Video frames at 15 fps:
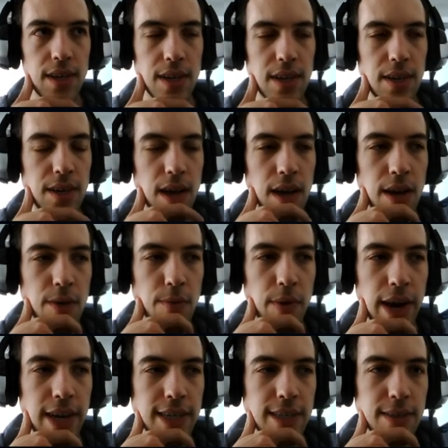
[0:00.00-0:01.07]

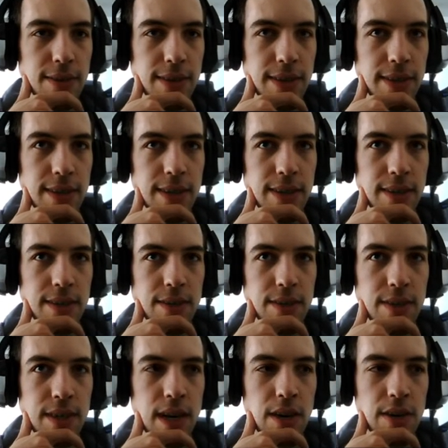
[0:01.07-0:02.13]
ways on
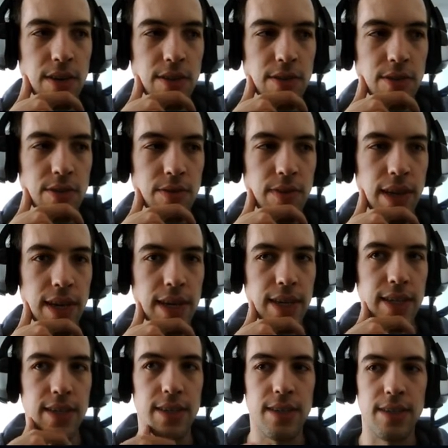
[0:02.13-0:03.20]
how you could do
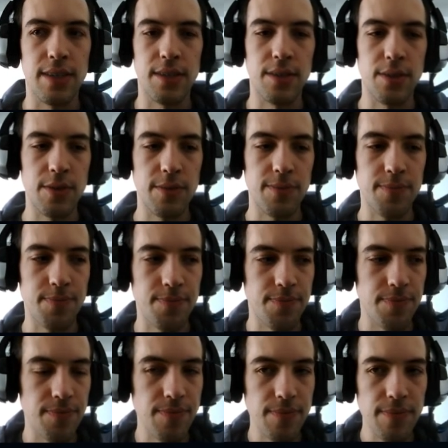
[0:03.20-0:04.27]
that too.
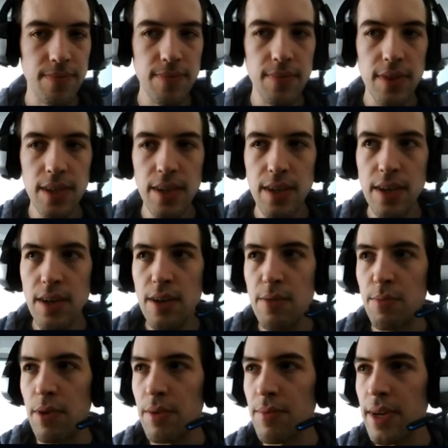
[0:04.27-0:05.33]

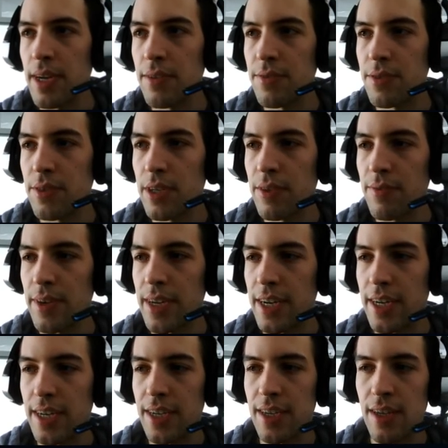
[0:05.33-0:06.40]
One way of doing
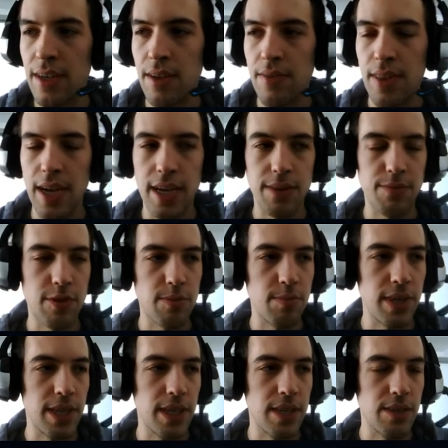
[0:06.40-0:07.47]
that would
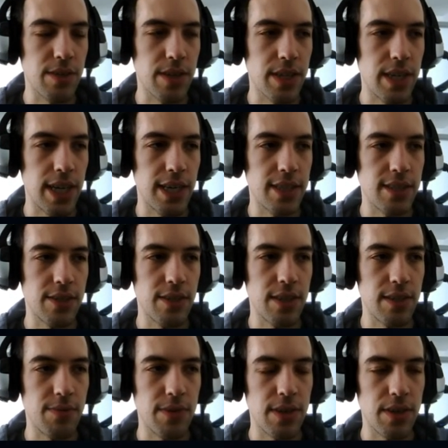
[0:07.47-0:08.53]
be you can test your
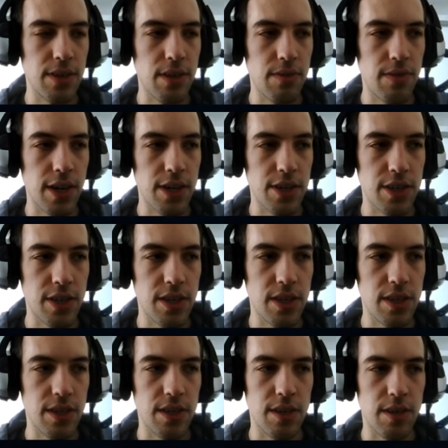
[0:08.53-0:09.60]
individual
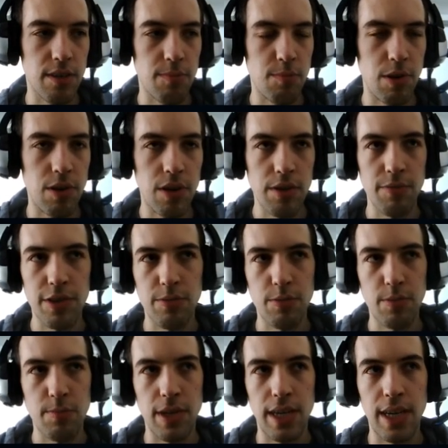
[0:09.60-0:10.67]
functional block, which would
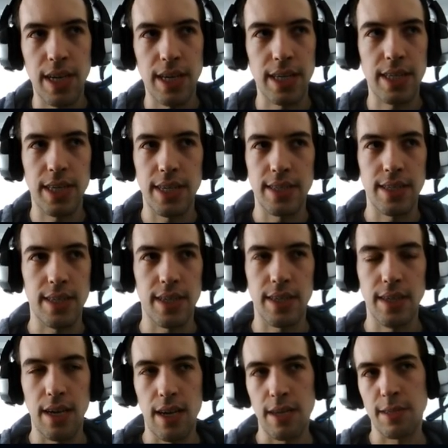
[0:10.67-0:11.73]
be like testing
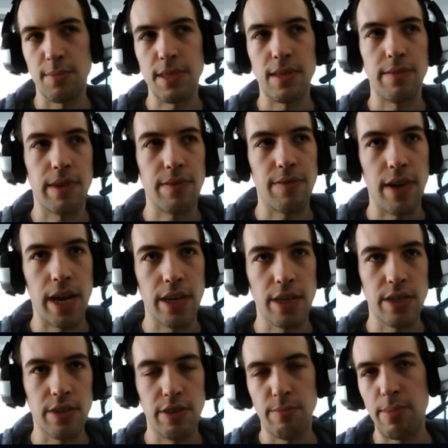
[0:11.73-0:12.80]
a specific function
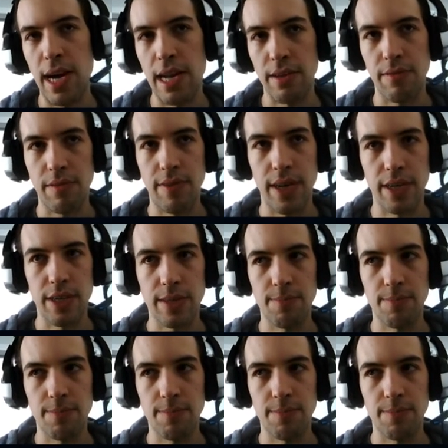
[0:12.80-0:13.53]
or part of a function.